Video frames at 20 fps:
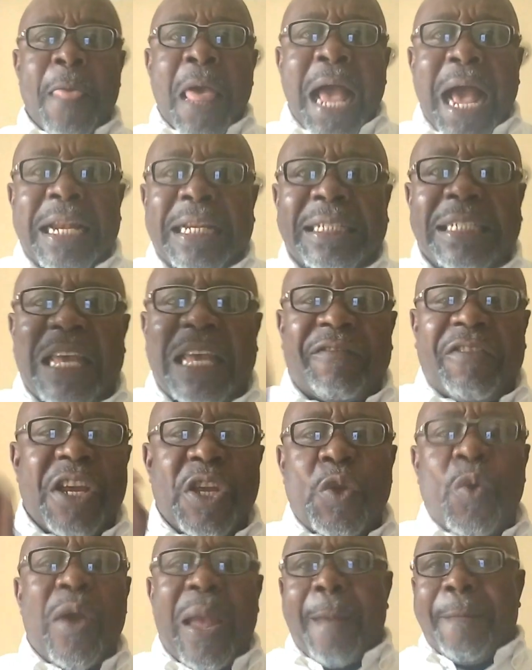and is giving
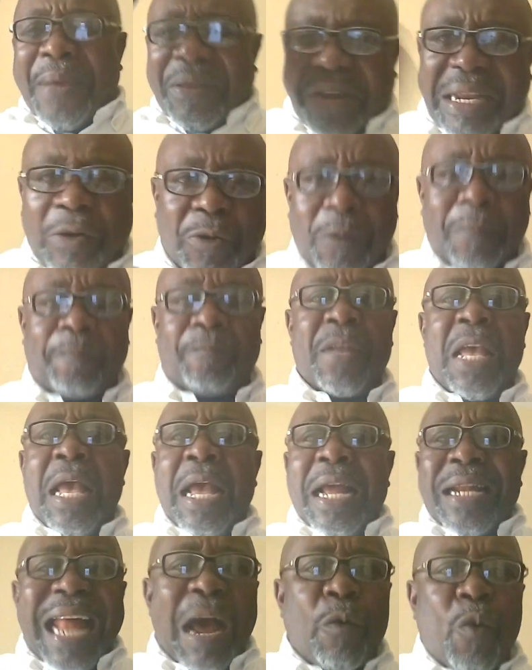you a miracle
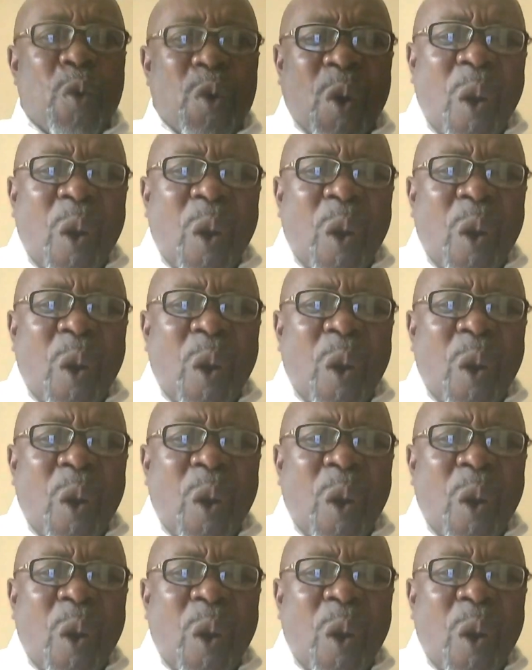that will